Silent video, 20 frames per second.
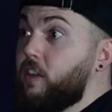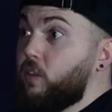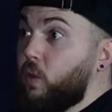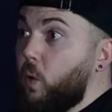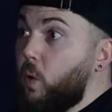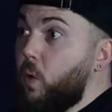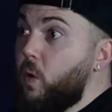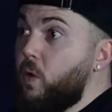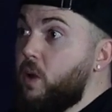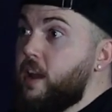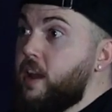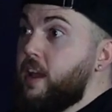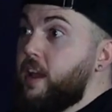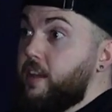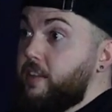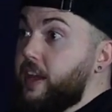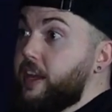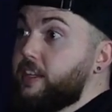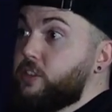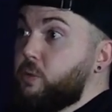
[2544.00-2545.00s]
it's that
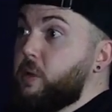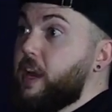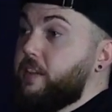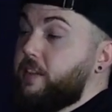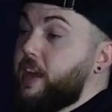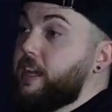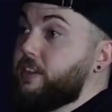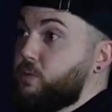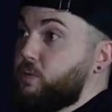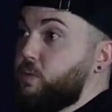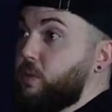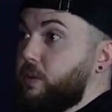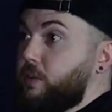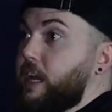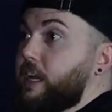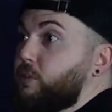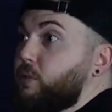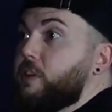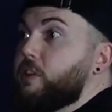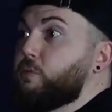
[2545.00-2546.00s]
low, mm that's, what
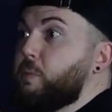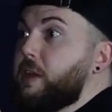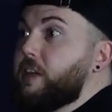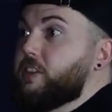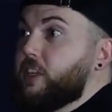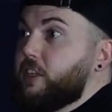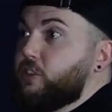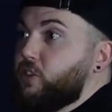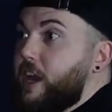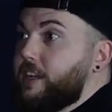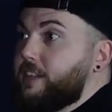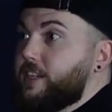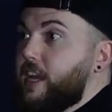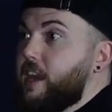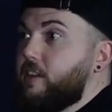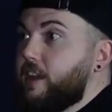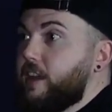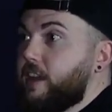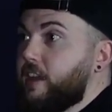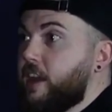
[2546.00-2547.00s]
that's, that's what he's basically
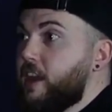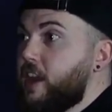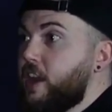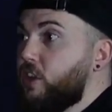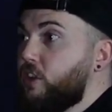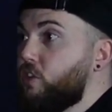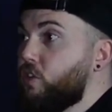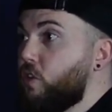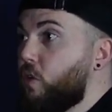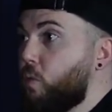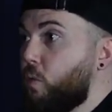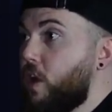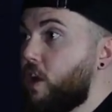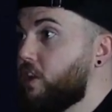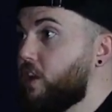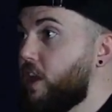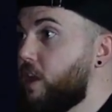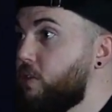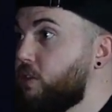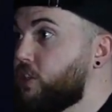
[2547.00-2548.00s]
trying to say. Like,
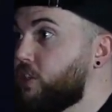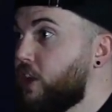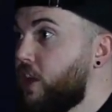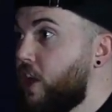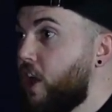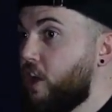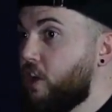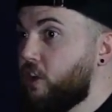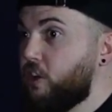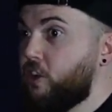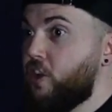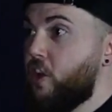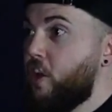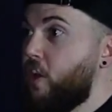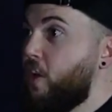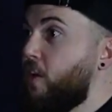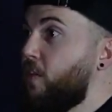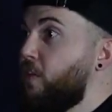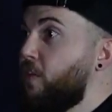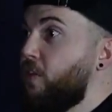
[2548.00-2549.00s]
your workouts
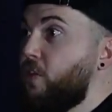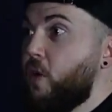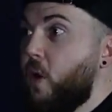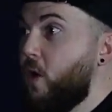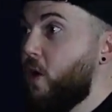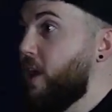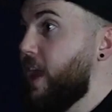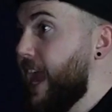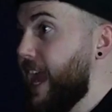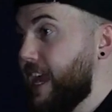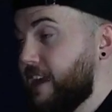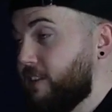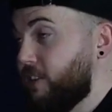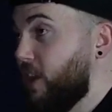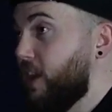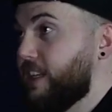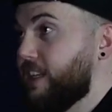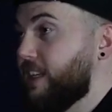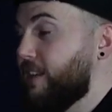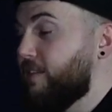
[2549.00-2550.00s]
are not
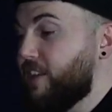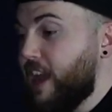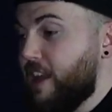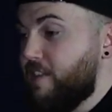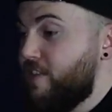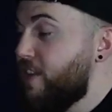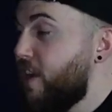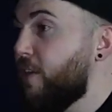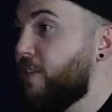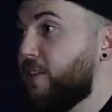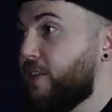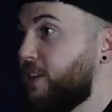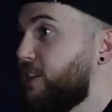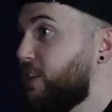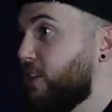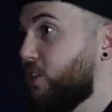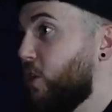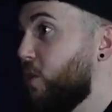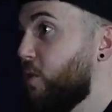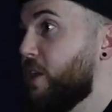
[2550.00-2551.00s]
not they've got
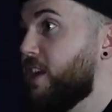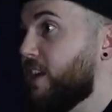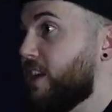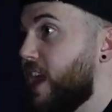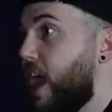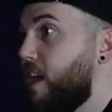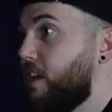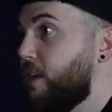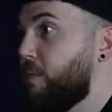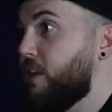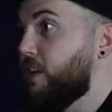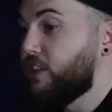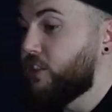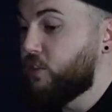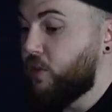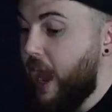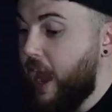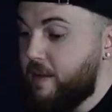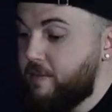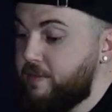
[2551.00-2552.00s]
nothing to no. do with your
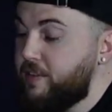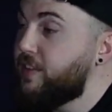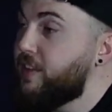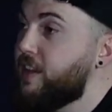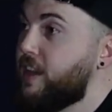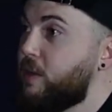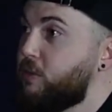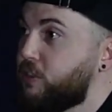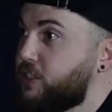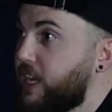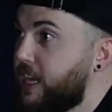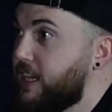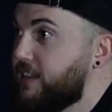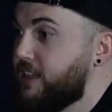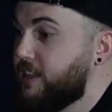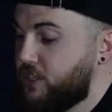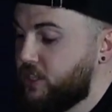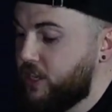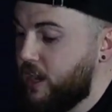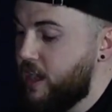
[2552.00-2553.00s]
calorie burn. It's no. everything
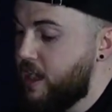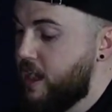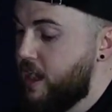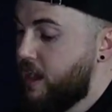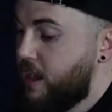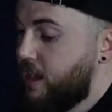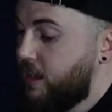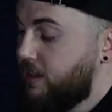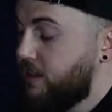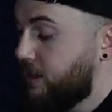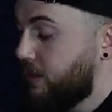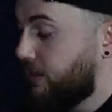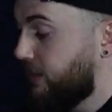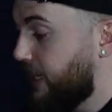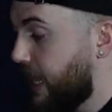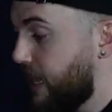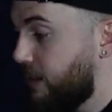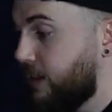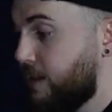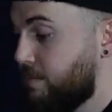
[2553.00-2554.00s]
outside. It's right. your
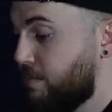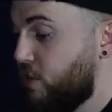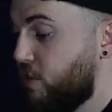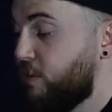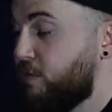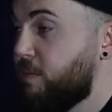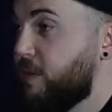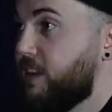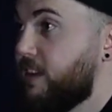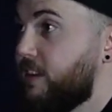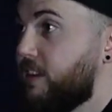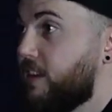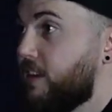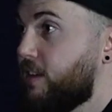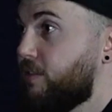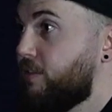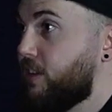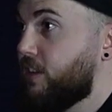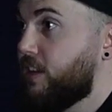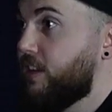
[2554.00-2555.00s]
your daily
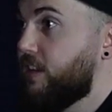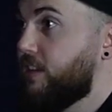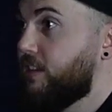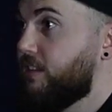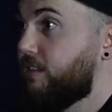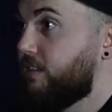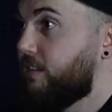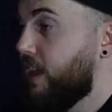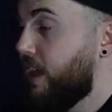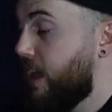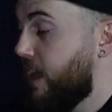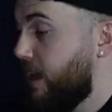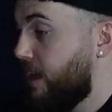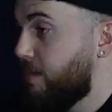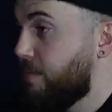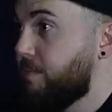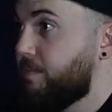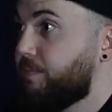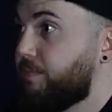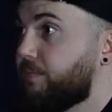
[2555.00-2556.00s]
movement. Your fucking.
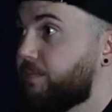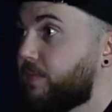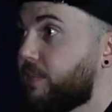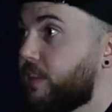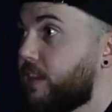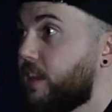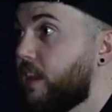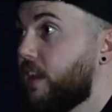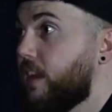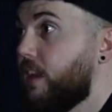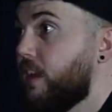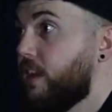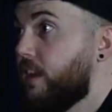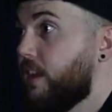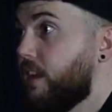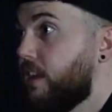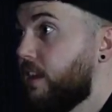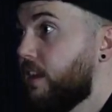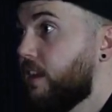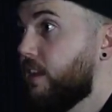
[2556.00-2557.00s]
And what um, do you um, do when you move?
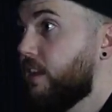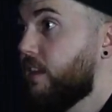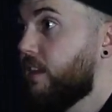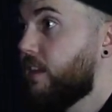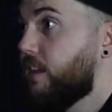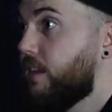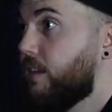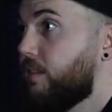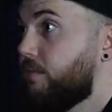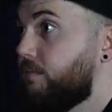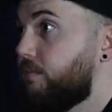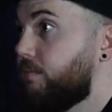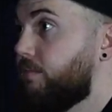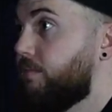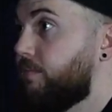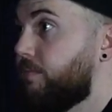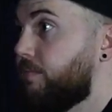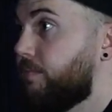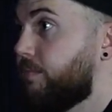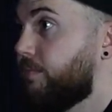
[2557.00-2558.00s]
After, what how do you
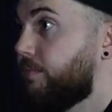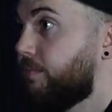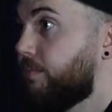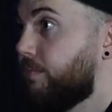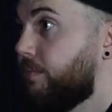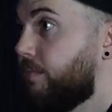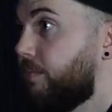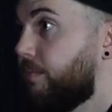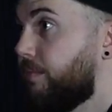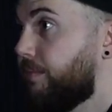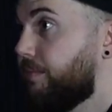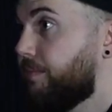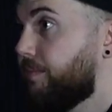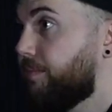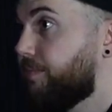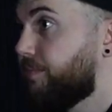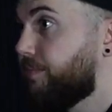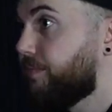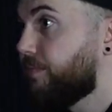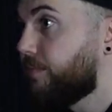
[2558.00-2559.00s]
move after you strengthen? You
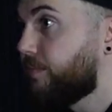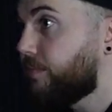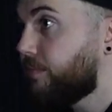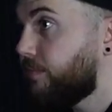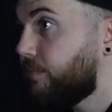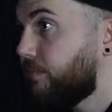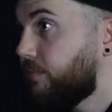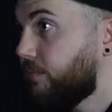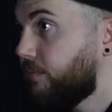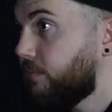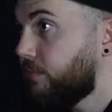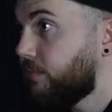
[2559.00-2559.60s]
move more,